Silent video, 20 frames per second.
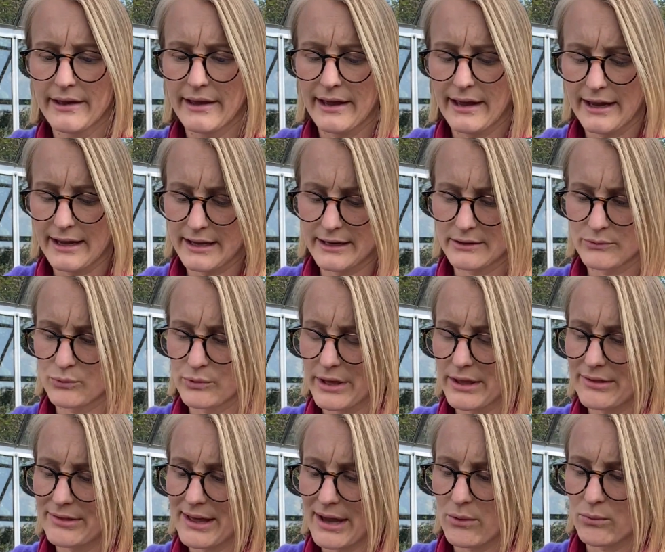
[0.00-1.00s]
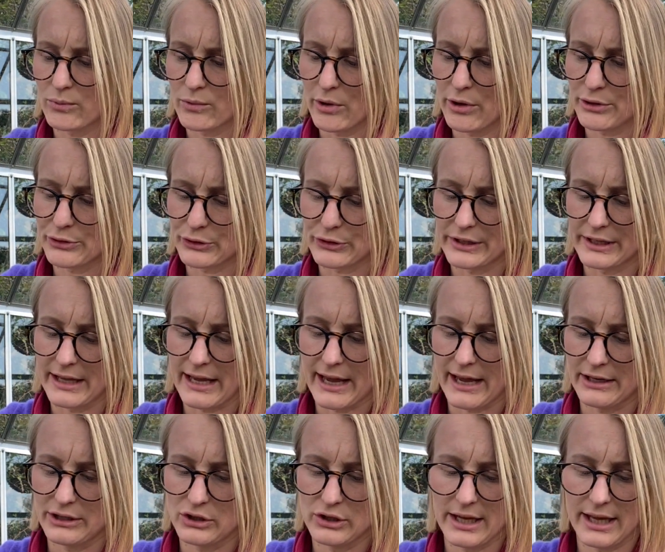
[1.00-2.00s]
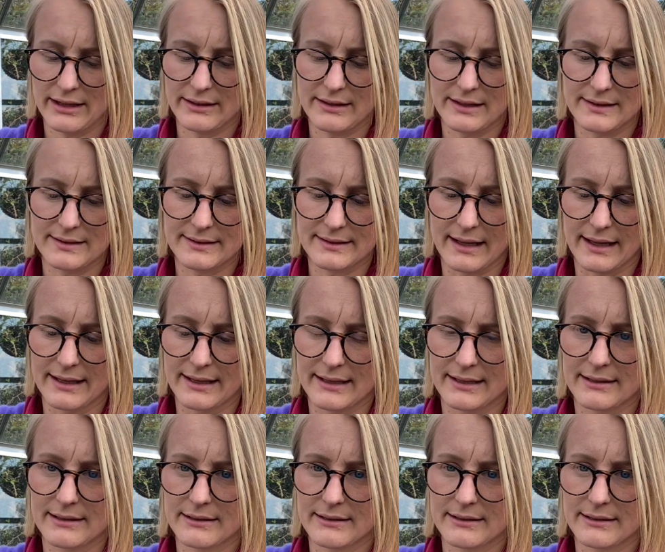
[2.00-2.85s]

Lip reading: and with that watering can you get this like